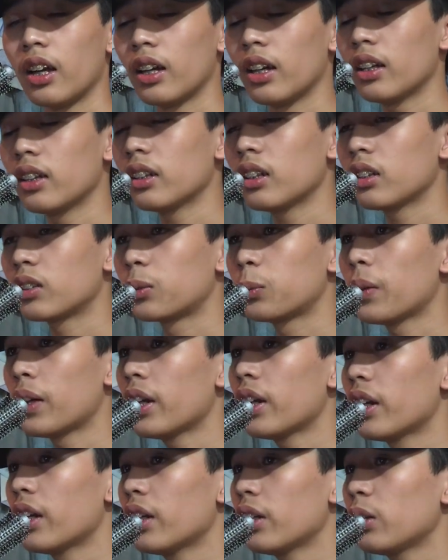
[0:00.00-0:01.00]
And That's
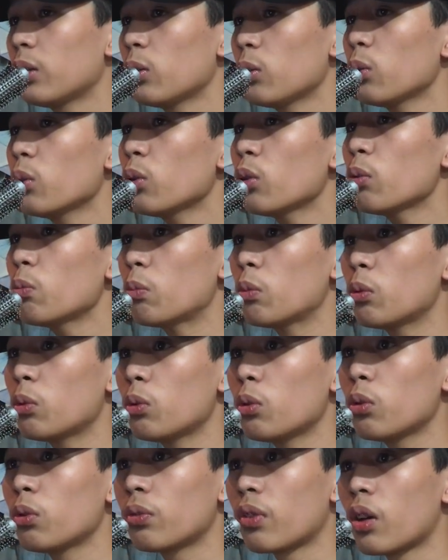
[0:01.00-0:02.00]
where you
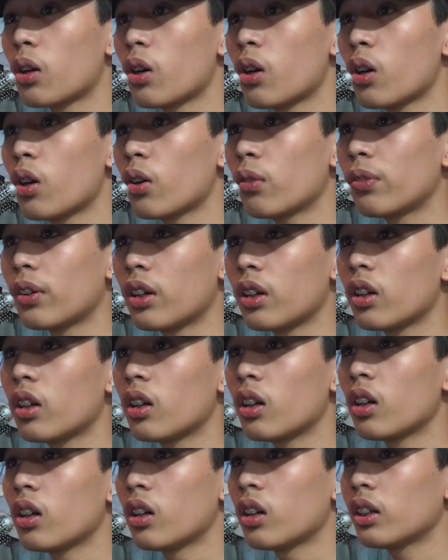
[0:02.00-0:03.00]
move
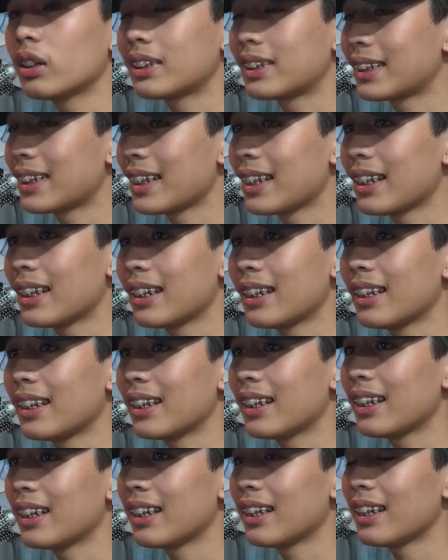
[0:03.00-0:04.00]

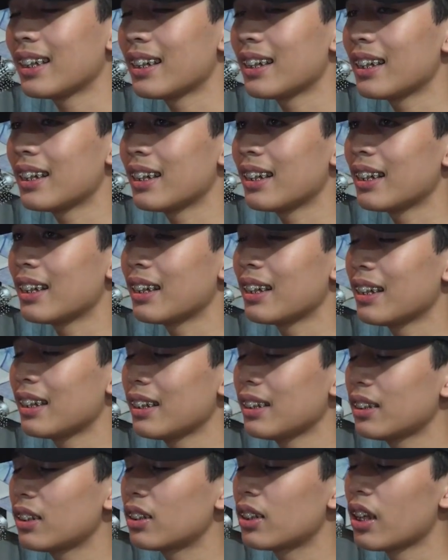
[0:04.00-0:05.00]

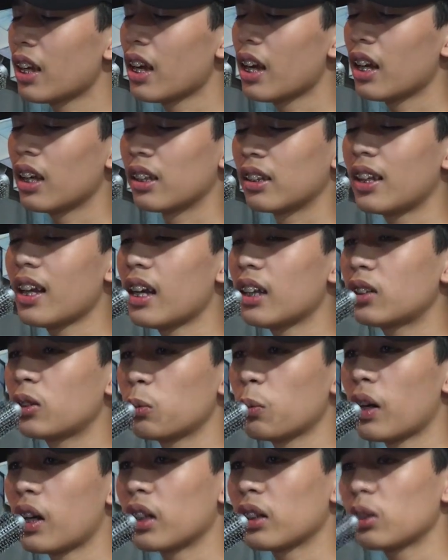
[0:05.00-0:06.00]
overseas.
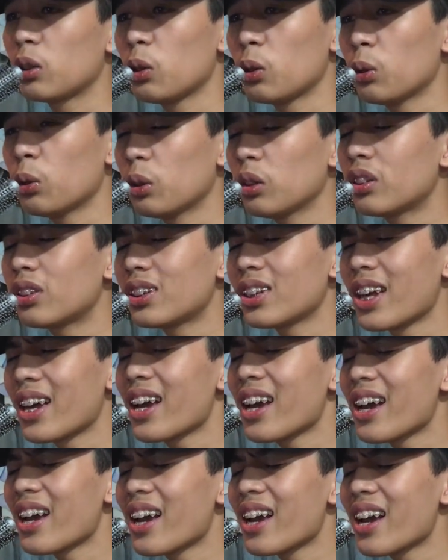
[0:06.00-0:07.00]
That's what you
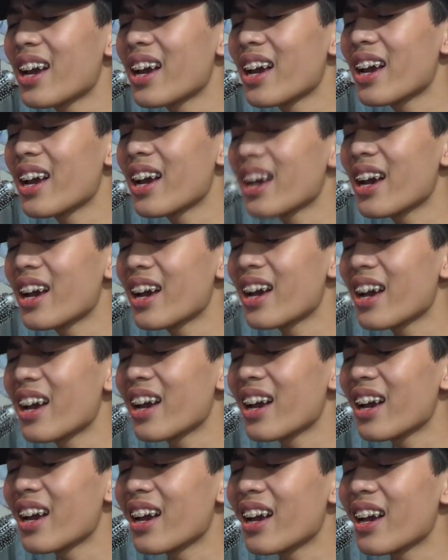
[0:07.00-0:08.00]

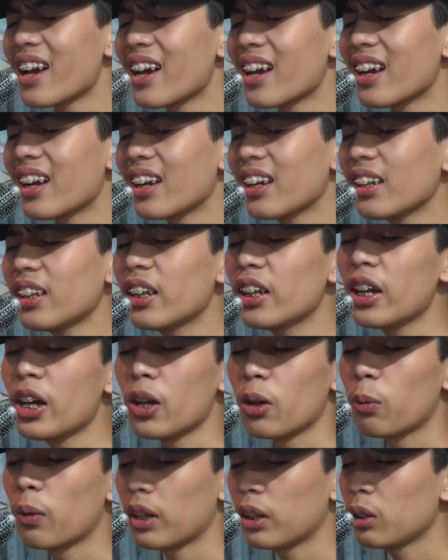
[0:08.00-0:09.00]
said
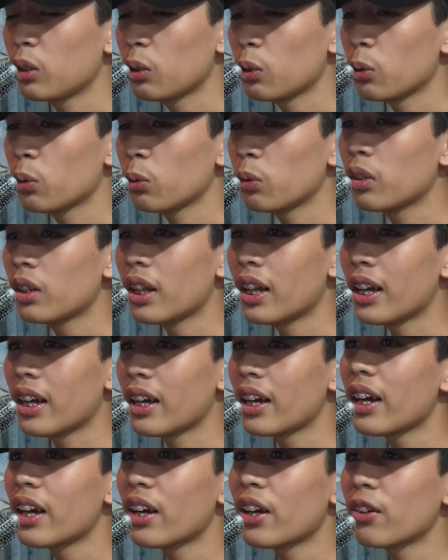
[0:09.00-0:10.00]
when you
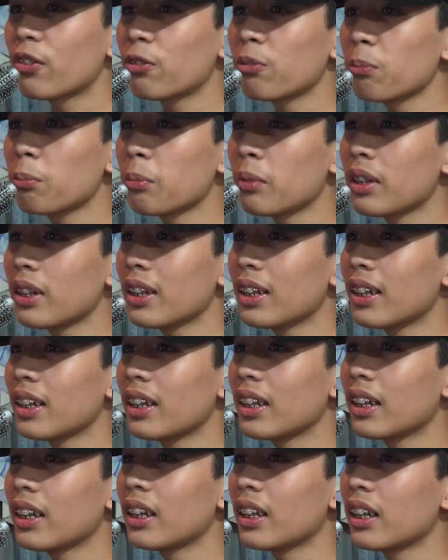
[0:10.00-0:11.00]
left
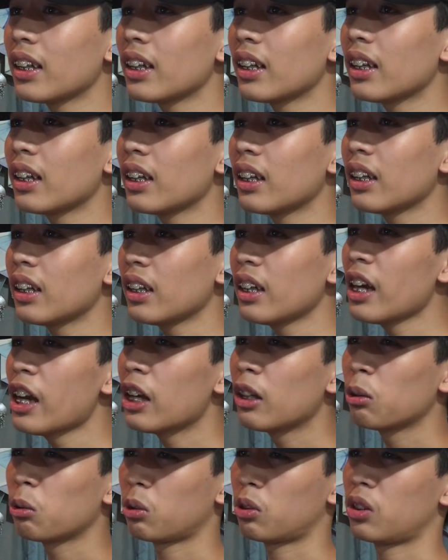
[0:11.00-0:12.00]
me.
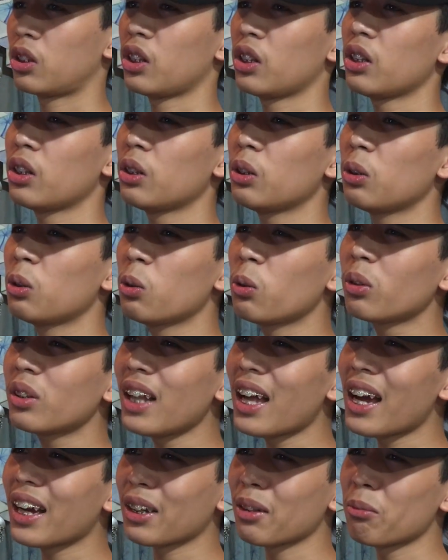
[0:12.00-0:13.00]
You still look
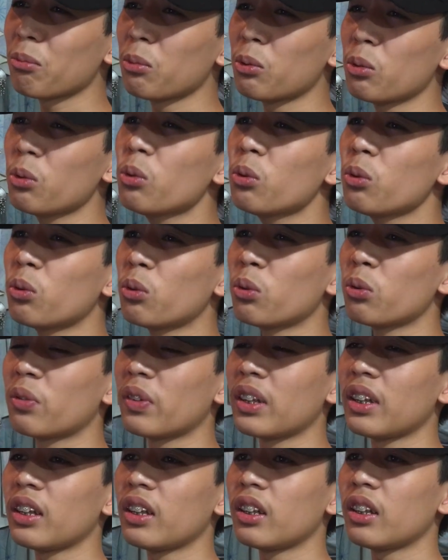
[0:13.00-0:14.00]
like a
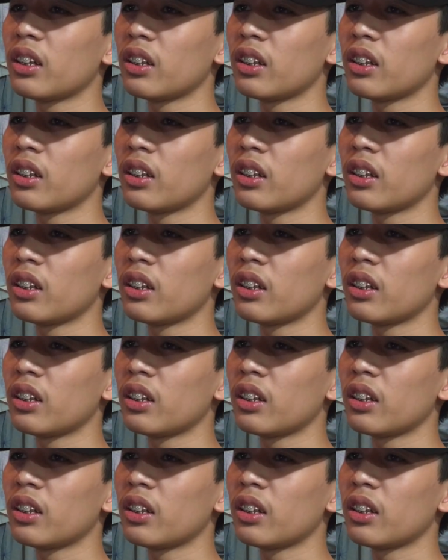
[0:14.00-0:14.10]
movie.